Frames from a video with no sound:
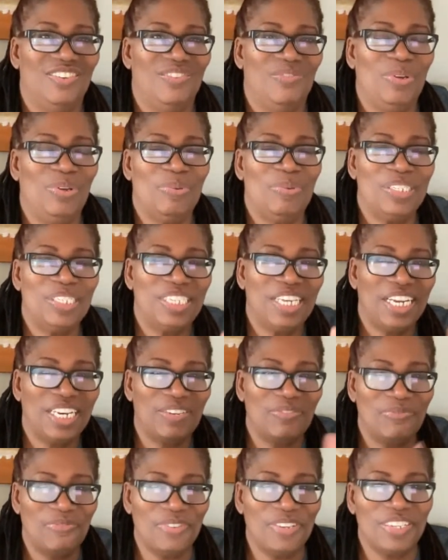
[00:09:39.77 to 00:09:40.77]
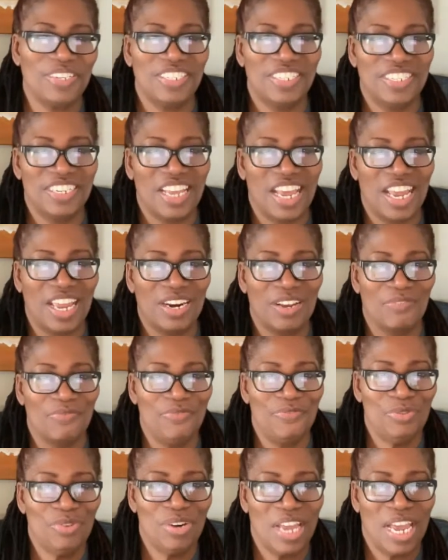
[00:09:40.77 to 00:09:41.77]
we will take the first line, a
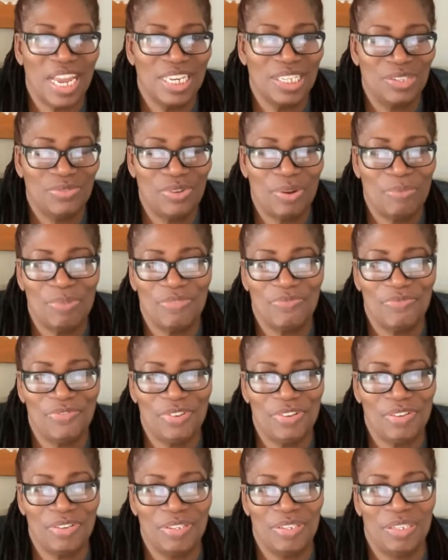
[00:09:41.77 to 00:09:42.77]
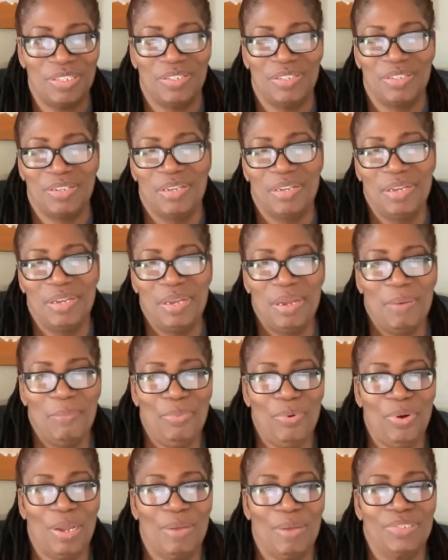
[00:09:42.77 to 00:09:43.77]
few lines from the first
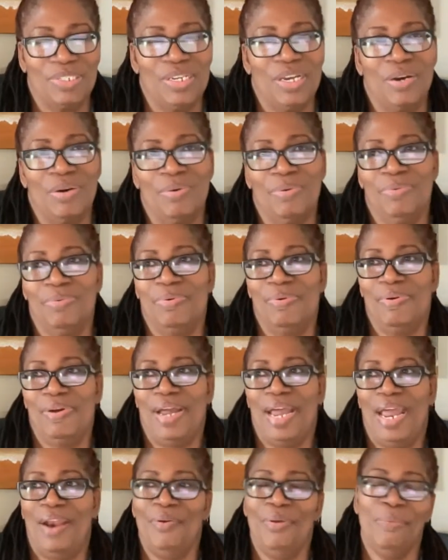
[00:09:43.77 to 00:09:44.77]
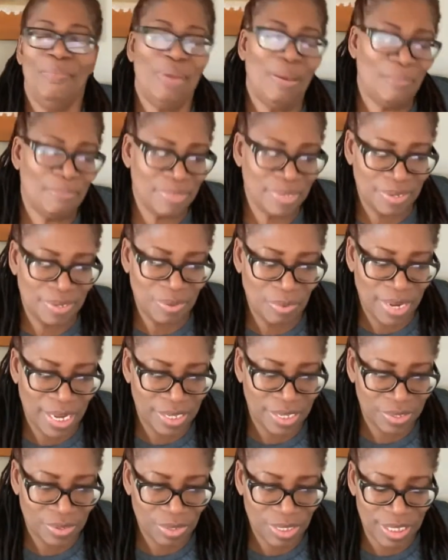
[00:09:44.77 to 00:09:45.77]
poems. Now, I remember
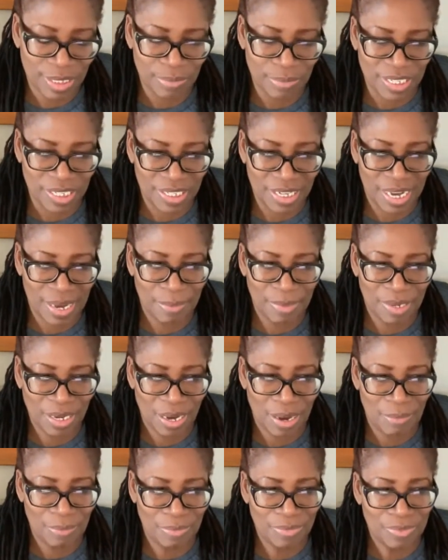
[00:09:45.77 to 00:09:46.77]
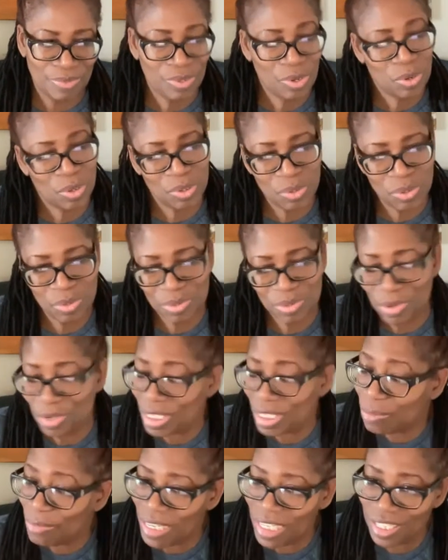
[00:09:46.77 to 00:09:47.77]
when Christmas time come, although
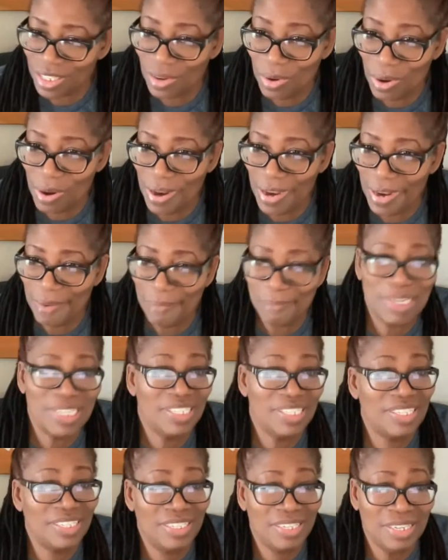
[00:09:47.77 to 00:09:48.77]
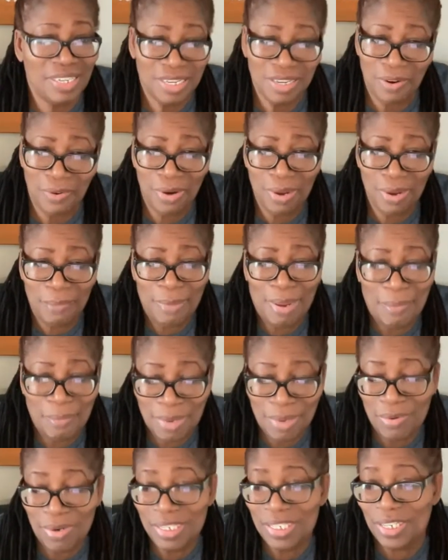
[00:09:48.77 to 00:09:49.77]
Christmas gone, but still you
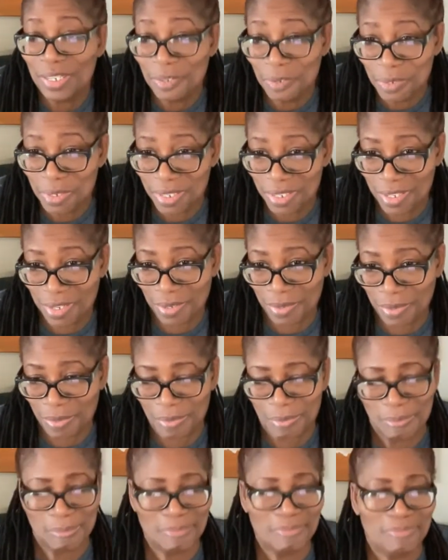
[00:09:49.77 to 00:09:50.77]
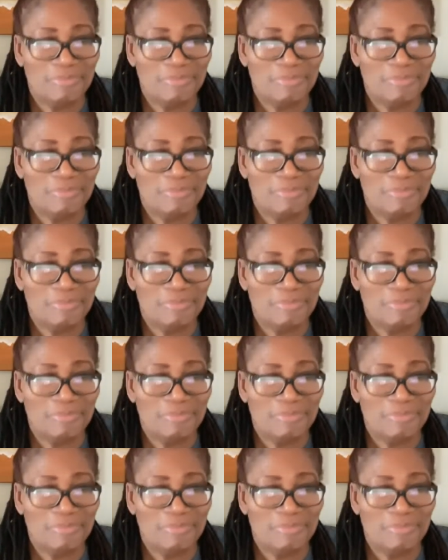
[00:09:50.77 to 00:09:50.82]
remember what you used to do.